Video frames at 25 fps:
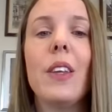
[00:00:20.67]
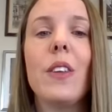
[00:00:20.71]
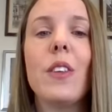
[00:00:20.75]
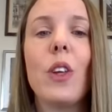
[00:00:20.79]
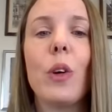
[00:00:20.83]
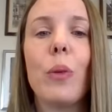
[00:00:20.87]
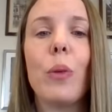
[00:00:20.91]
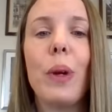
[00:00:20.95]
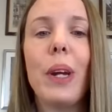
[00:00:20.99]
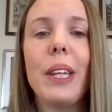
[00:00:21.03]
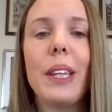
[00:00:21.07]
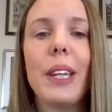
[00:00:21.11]

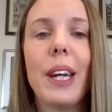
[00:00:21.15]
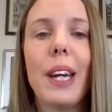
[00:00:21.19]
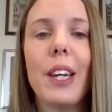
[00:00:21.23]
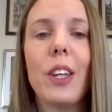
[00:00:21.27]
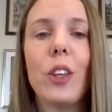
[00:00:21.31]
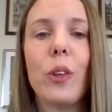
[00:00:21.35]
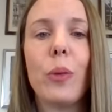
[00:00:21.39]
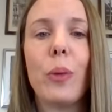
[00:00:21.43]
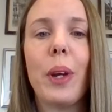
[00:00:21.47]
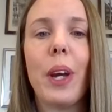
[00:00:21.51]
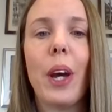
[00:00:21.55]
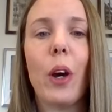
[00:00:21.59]
So
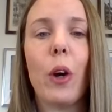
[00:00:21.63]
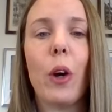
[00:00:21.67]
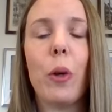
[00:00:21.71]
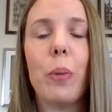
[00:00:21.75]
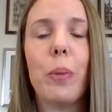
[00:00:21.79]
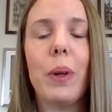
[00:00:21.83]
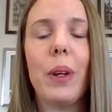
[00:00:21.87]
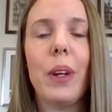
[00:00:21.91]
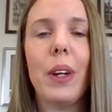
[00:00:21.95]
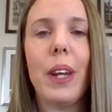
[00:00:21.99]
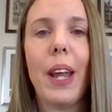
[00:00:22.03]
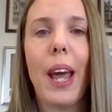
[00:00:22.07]
weekdays, we are
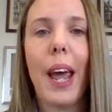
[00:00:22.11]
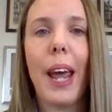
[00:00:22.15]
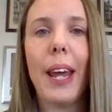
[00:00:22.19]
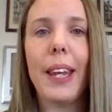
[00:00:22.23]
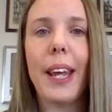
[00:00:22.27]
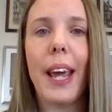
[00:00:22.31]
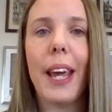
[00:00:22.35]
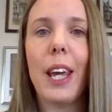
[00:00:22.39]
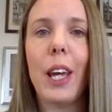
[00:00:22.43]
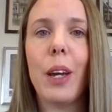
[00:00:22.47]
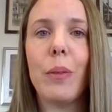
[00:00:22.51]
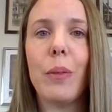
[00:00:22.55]
open
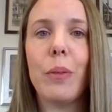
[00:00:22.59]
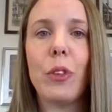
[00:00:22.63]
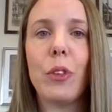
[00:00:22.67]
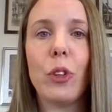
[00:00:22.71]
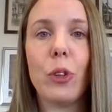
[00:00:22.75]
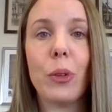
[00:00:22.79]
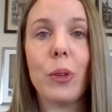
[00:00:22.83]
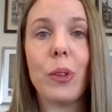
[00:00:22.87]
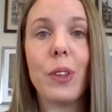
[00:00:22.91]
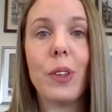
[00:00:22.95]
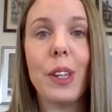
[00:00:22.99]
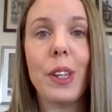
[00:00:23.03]
8 a.m.
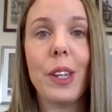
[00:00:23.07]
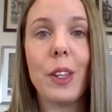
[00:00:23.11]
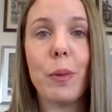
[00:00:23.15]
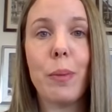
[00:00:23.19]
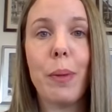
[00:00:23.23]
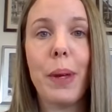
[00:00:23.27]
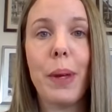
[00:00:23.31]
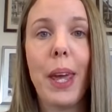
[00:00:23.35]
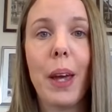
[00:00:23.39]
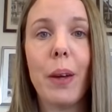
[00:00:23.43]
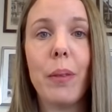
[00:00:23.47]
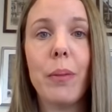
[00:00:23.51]
till
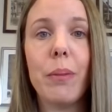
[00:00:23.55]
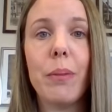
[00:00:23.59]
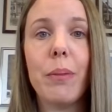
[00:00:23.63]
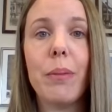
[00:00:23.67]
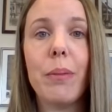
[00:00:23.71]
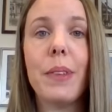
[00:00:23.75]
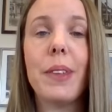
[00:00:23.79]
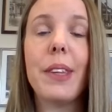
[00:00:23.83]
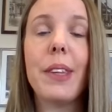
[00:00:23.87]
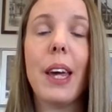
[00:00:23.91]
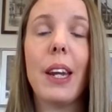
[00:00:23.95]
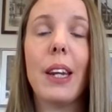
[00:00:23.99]
6
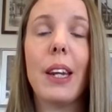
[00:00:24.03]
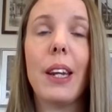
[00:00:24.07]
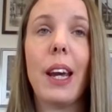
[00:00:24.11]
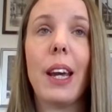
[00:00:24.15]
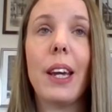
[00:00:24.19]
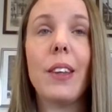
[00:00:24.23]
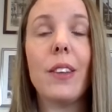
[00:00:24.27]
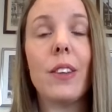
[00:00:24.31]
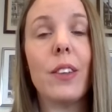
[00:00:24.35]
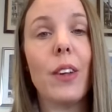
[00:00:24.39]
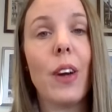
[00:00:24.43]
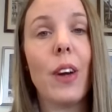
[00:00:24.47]
p.m.,
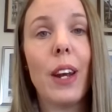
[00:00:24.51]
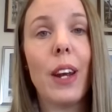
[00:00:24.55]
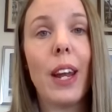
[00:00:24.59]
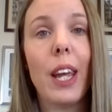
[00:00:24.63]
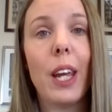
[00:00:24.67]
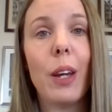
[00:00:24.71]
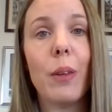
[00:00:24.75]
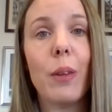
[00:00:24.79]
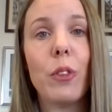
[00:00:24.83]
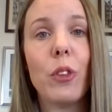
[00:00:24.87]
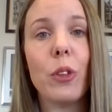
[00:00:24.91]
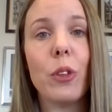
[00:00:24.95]
Saturdays 9
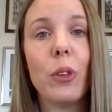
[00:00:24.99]
a.m.